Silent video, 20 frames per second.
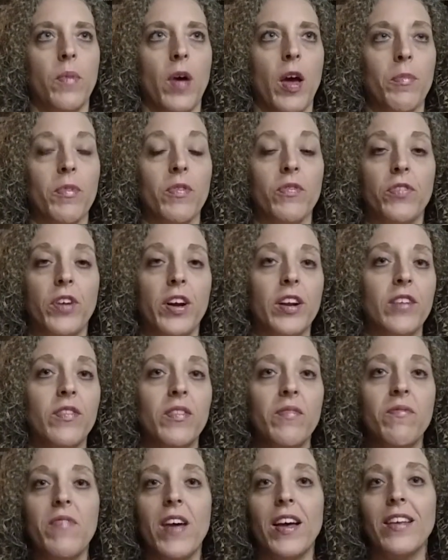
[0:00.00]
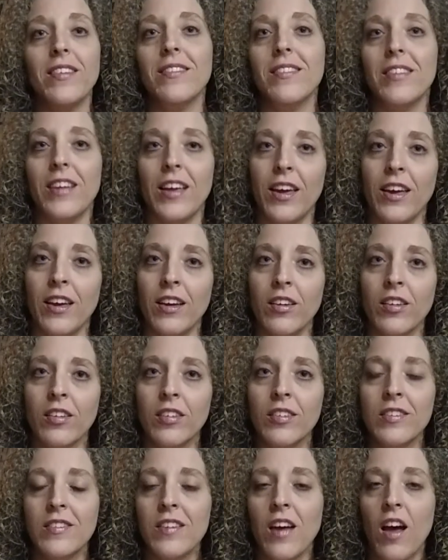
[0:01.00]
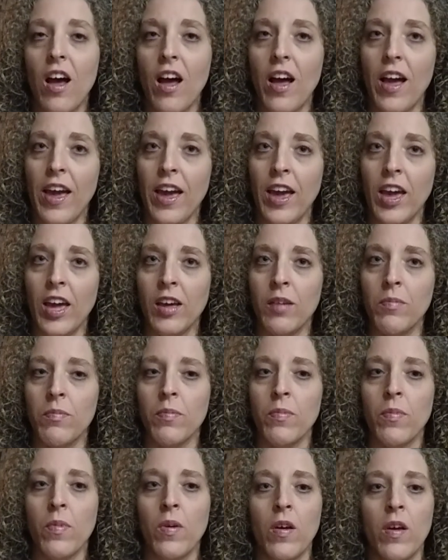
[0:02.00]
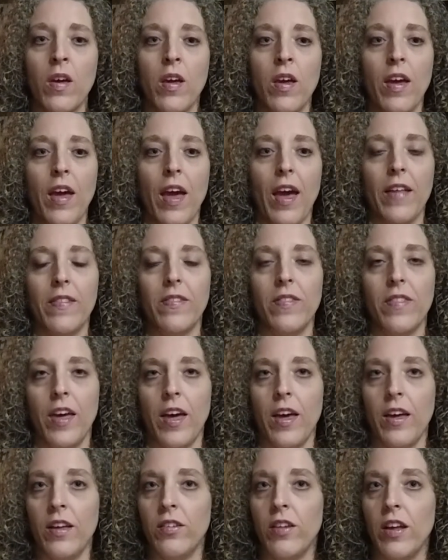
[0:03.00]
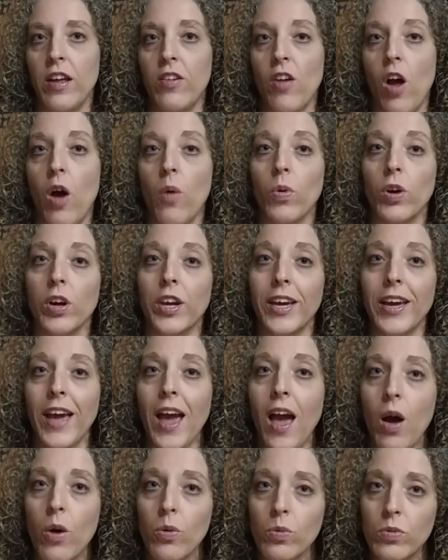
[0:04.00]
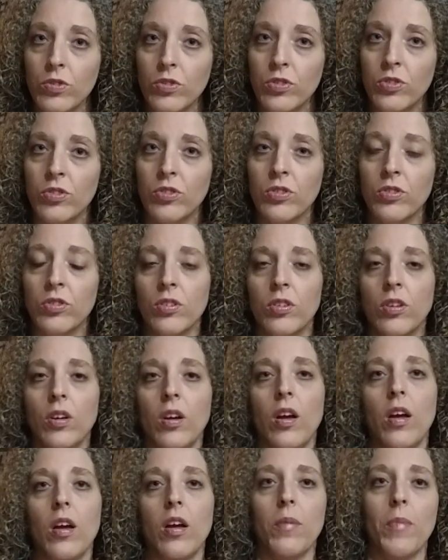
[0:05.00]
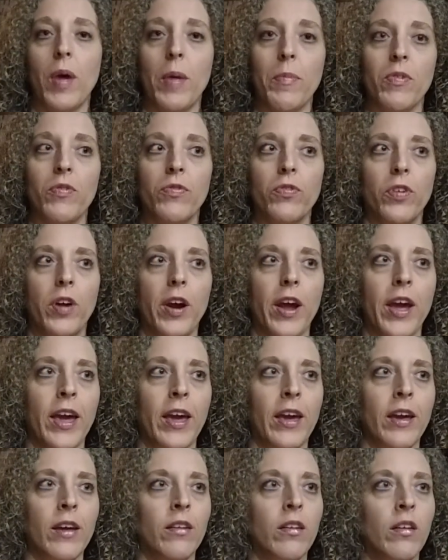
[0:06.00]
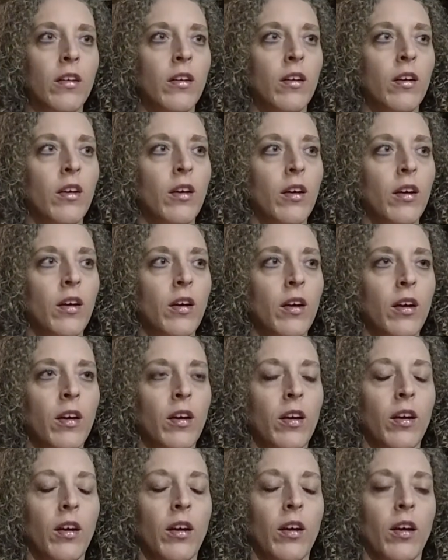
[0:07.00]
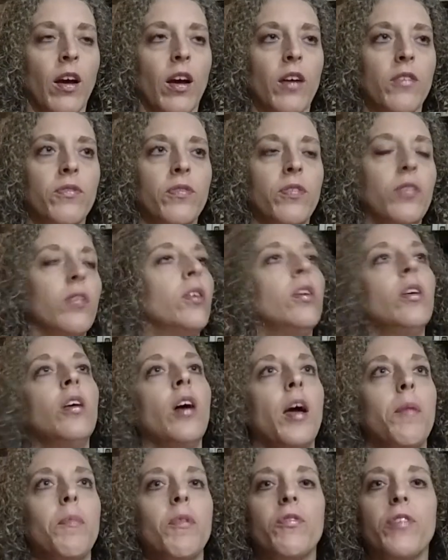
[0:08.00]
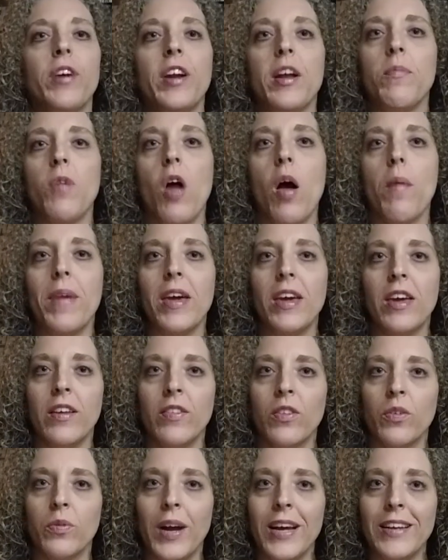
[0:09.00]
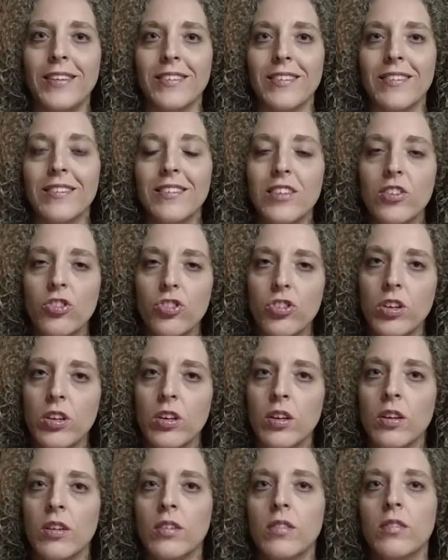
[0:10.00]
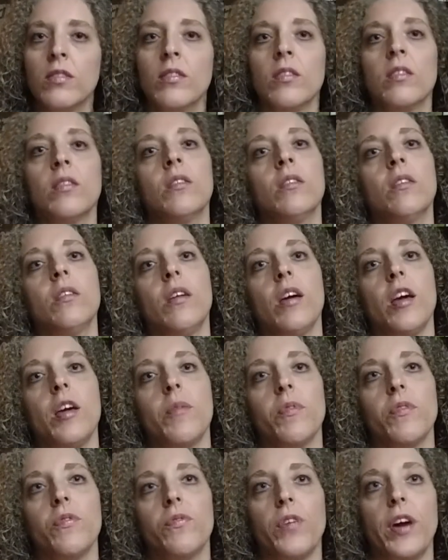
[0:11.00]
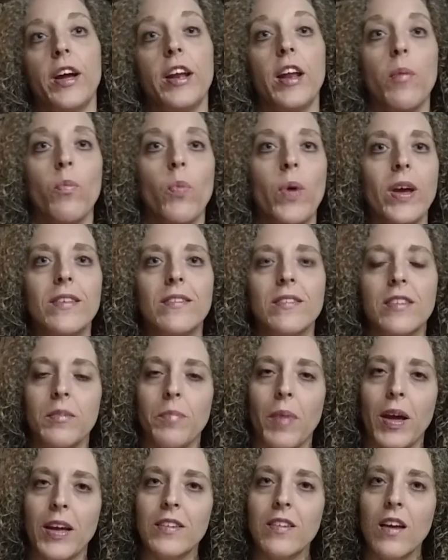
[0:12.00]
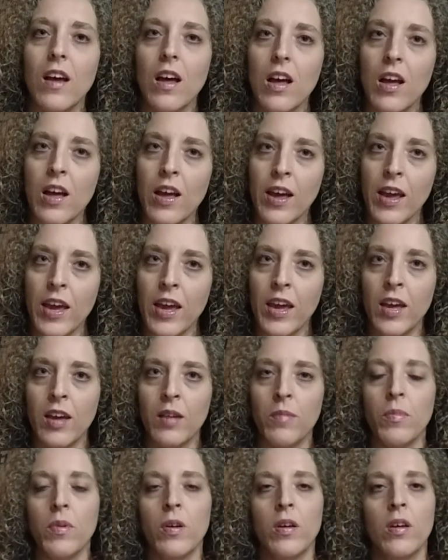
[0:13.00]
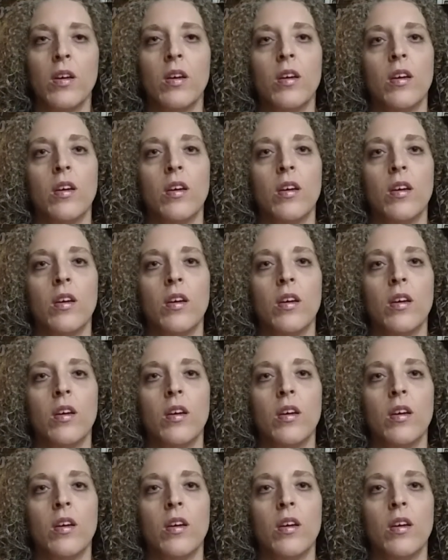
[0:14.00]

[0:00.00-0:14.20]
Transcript: I'm afraid of investing time and then it not working out. I'm afraid I'm not making the right decision. I'm afraid I'm wasting my time.